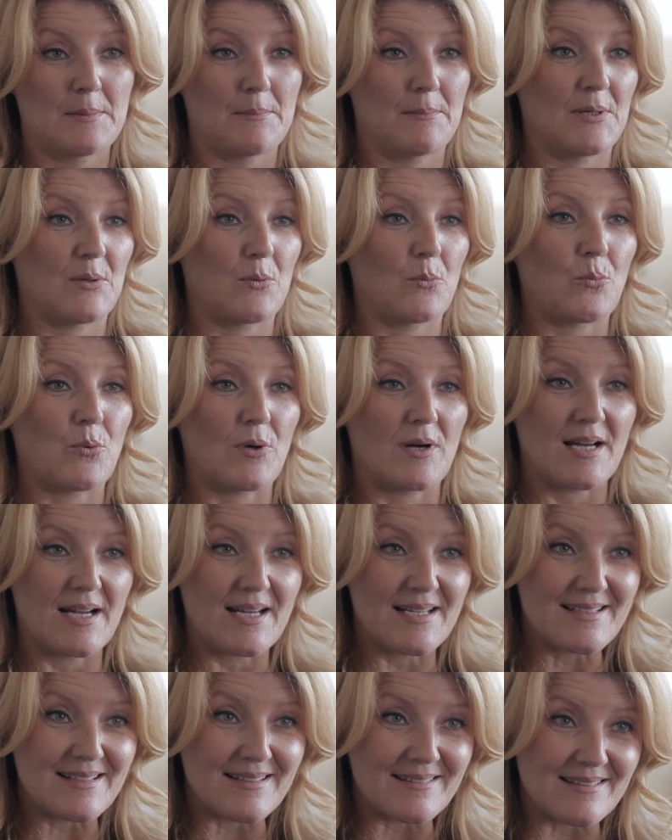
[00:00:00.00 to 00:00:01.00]
But
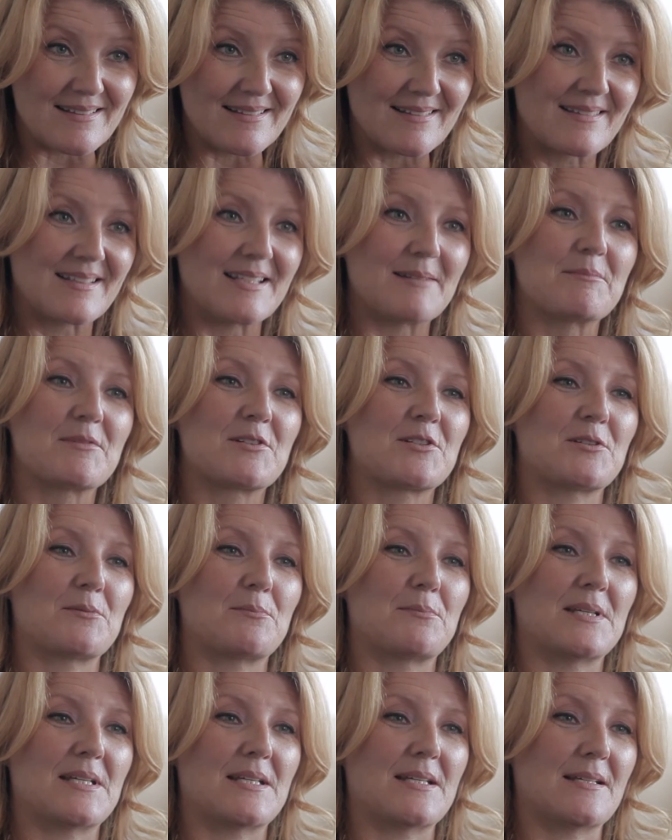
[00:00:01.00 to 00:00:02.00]
why does it seem to
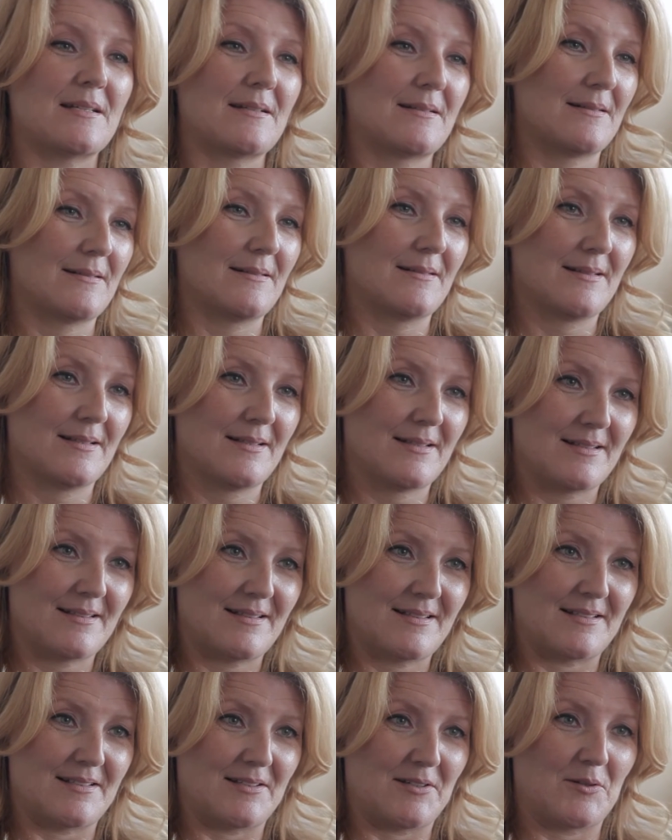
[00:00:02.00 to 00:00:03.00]
be,
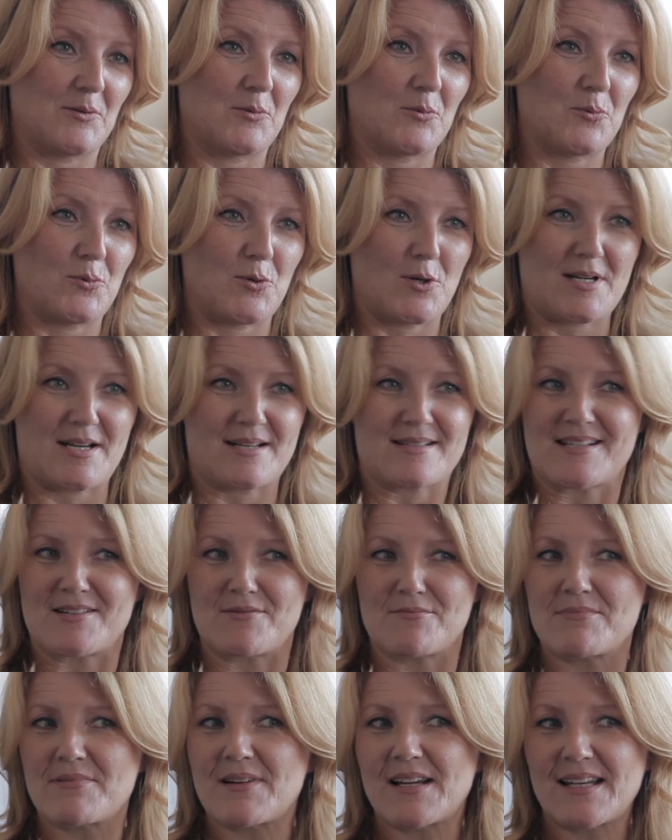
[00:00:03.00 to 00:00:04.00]
you know, what does
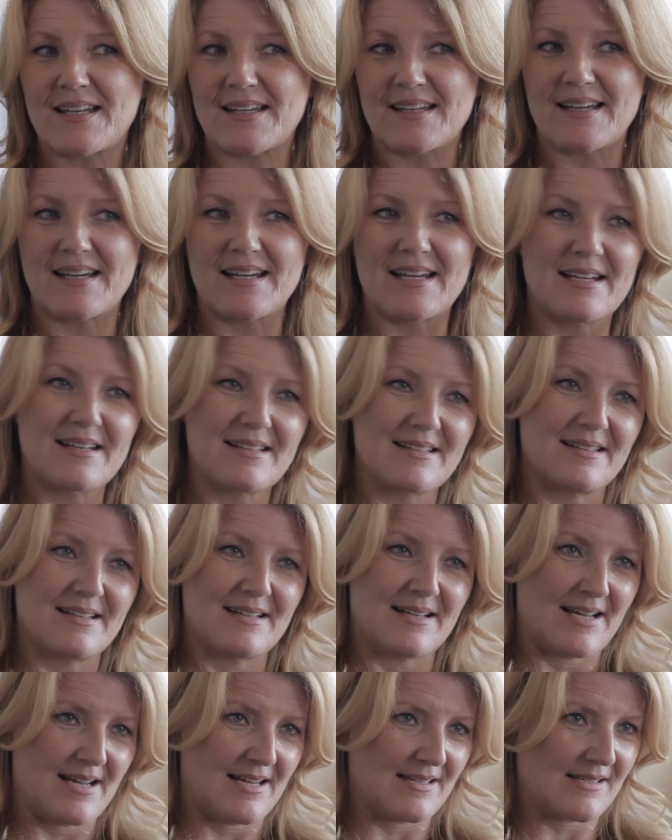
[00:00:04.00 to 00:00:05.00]
it radiate?
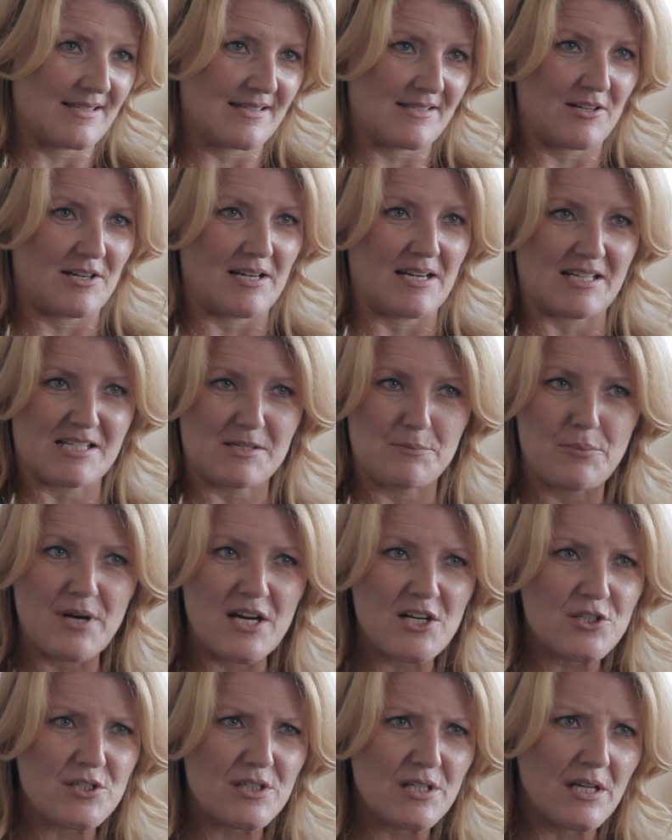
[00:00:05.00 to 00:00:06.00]
It has a certain
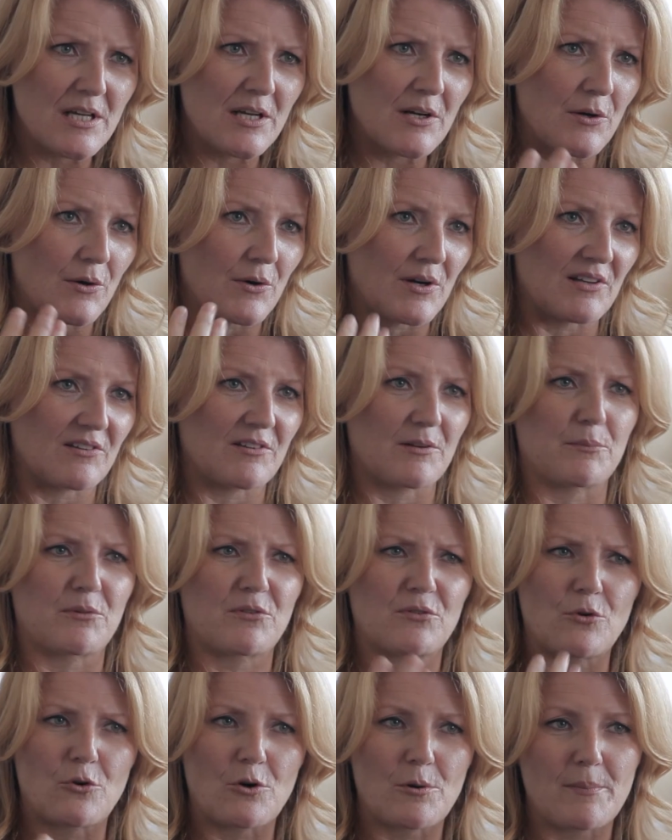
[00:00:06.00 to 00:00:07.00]
expression, or it's
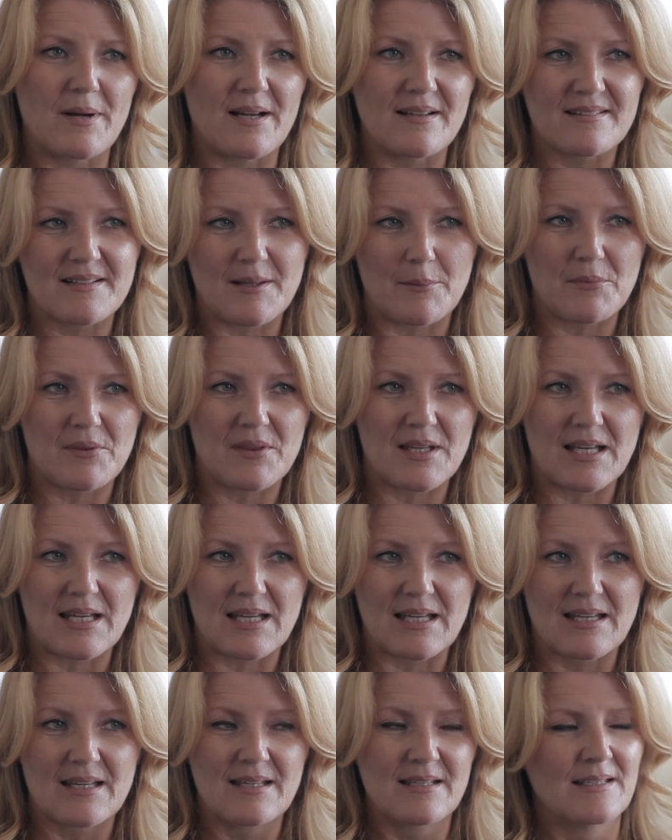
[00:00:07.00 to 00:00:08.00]
absorbed by something.